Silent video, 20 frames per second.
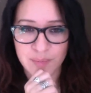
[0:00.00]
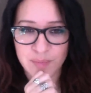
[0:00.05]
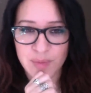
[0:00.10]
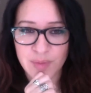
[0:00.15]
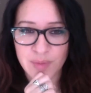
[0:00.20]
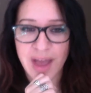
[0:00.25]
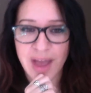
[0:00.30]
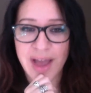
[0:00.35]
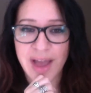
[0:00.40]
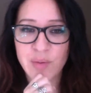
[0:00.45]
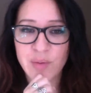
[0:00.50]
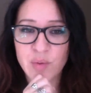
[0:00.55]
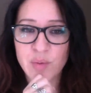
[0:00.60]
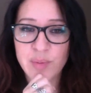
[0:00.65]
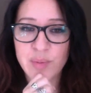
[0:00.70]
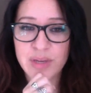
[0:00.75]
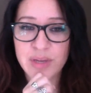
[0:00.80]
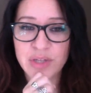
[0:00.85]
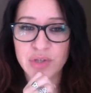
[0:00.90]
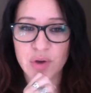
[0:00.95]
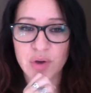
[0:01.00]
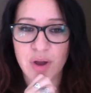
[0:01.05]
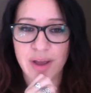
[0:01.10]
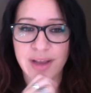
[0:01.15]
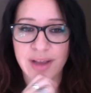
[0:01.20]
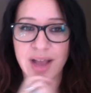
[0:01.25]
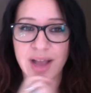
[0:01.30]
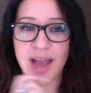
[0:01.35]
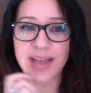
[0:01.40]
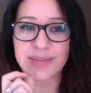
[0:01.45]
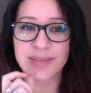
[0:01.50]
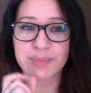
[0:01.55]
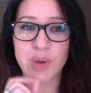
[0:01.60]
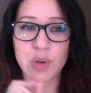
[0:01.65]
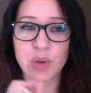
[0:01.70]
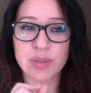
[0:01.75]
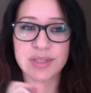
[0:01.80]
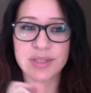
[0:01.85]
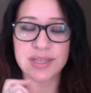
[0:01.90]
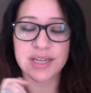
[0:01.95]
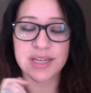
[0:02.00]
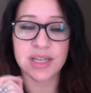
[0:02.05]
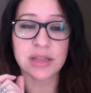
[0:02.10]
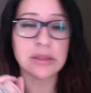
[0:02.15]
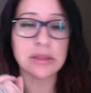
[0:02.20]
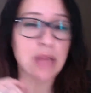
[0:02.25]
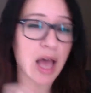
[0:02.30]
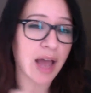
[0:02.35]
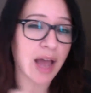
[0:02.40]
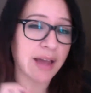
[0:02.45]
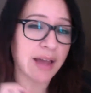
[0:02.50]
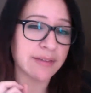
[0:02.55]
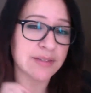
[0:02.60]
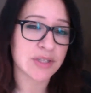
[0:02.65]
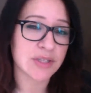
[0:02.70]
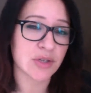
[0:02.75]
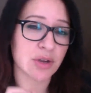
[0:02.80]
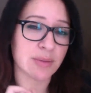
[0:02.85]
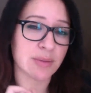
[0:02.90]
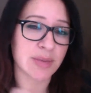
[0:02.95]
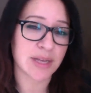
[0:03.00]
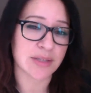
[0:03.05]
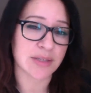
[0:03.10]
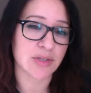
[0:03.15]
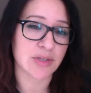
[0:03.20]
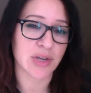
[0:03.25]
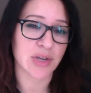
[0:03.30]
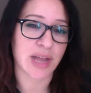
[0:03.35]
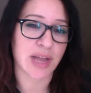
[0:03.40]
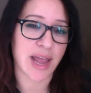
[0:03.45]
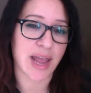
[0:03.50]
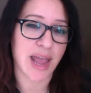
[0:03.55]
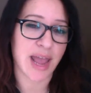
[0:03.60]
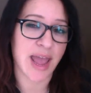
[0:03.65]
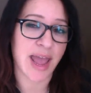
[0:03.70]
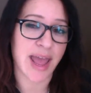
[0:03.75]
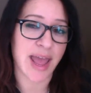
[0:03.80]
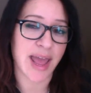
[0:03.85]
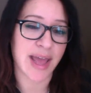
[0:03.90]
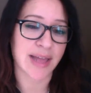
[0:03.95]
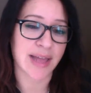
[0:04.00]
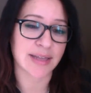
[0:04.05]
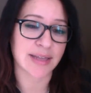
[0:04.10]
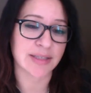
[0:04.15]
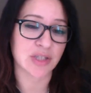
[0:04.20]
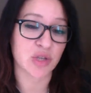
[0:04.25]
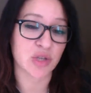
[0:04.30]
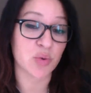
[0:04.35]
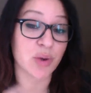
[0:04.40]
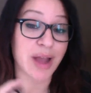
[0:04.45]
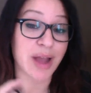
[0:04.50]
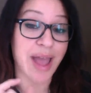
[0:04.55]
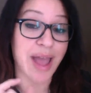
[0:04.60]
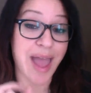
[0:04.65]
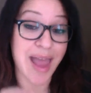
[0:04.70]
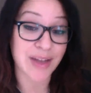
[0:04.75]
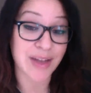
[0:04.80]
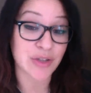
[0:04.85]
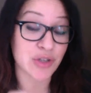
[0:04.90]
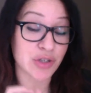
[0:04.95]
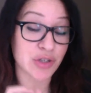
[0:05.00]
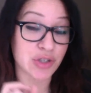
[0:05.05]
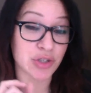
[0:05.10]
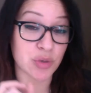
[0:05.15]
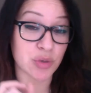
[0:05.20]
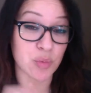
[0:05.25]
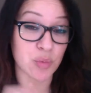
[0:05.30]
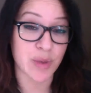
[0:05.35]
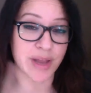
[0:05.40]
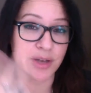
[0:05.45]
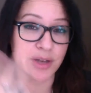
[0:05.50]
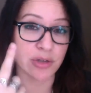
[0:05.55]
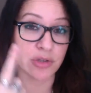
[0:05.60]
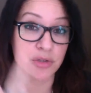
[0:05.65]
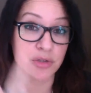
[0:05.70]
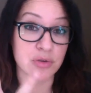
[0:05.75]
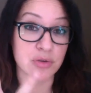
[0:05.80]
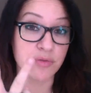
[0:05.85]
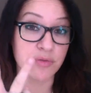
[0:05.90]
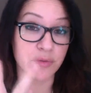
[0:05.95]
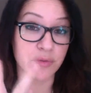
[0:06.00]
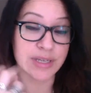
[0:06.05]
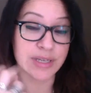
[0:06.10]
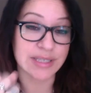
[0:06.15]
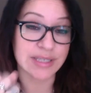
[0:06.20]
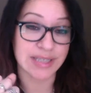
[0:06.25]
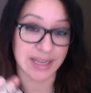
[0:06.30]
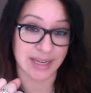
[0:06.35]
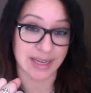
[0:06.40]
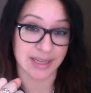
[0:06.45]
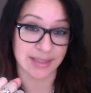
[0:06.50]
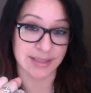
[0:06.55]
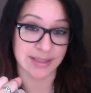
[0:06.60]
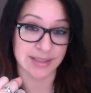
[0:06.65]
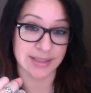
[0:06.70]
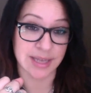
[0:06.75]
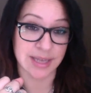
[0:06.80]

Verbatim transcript: I will be drawing. I posted a live stream yesterday, and you were entered to win two free tickets.